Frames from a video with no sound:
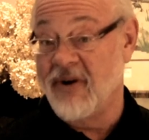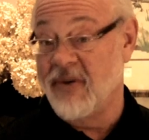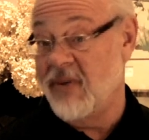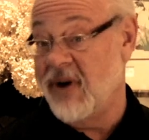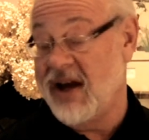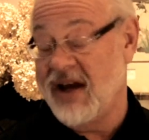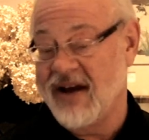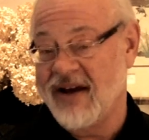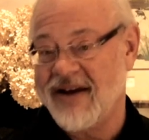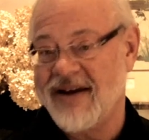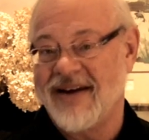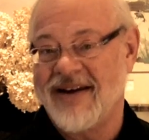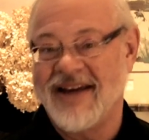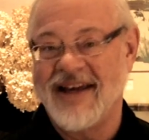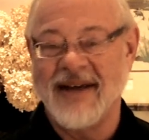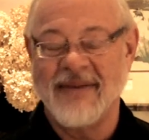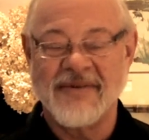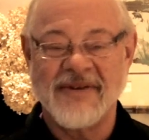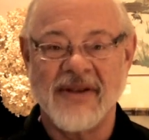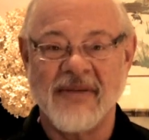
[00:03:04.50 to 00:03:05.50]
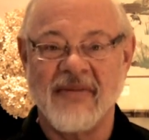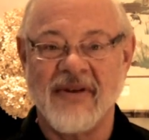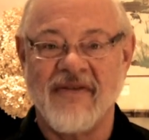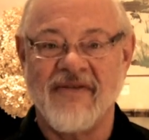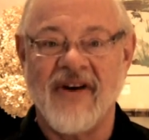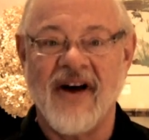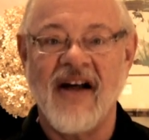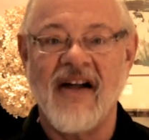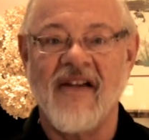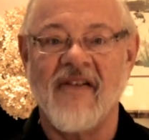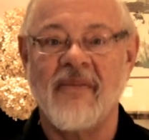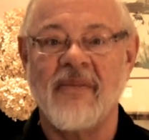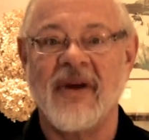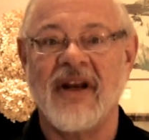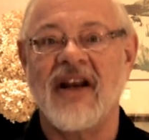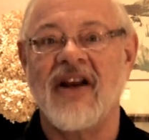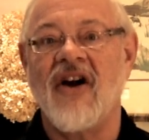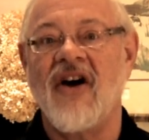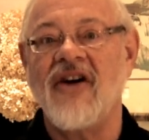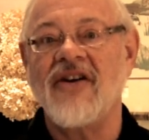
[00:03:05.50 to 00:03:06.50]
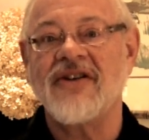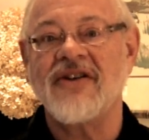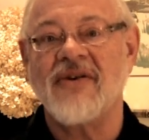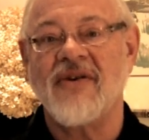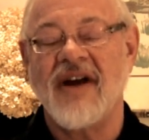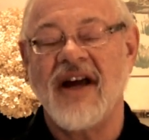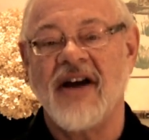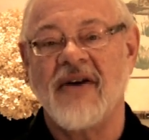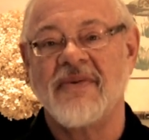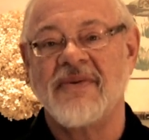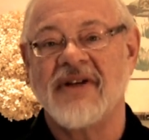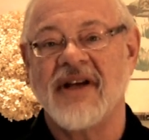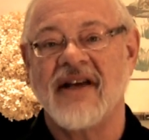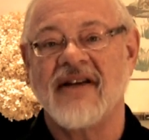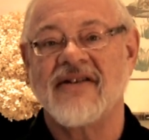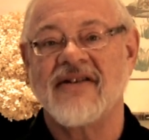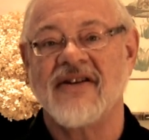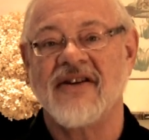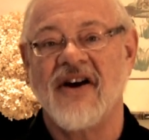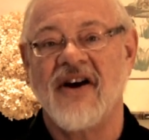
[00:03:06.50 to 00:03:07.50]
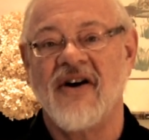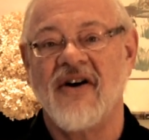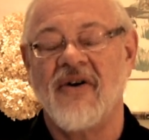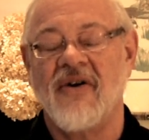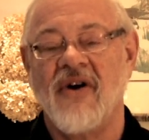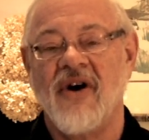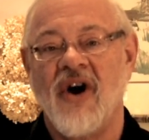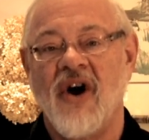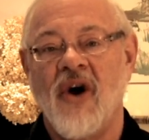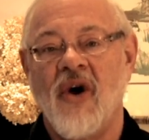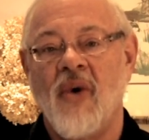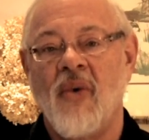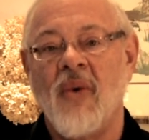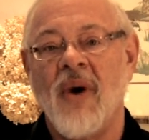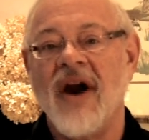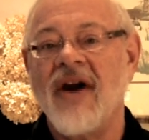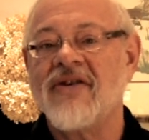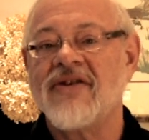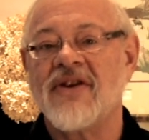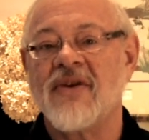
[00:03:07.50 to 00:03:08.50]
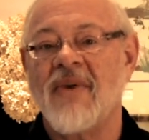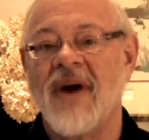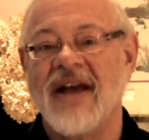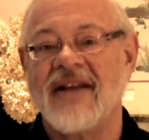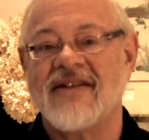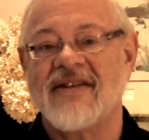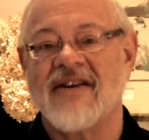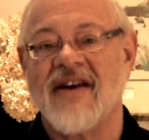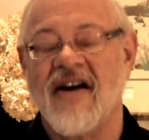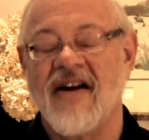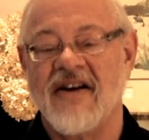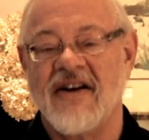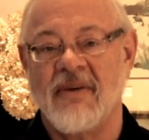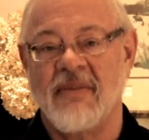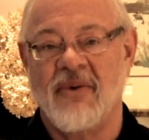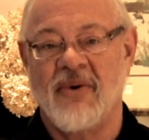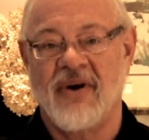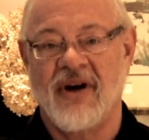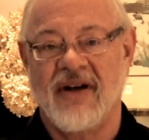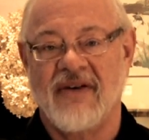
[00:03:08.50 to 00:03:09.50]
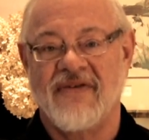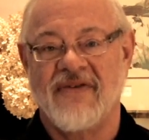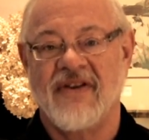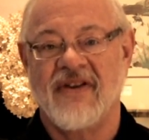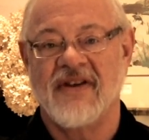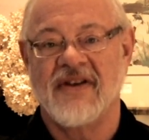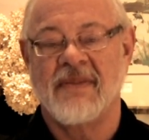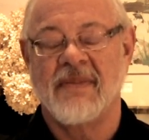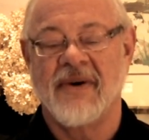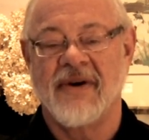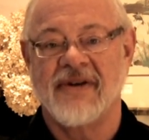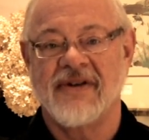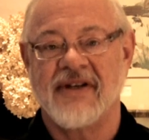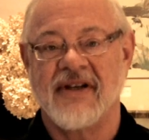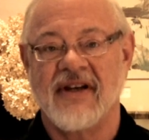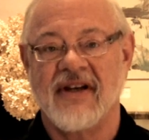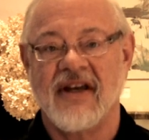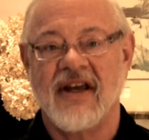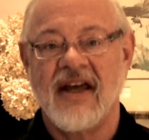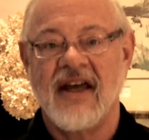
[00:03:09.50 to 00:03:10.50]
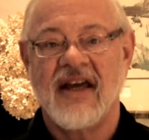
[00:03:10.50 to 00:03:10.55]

awake, keeps them involved, but it also helps us know where's the right starting point for this person.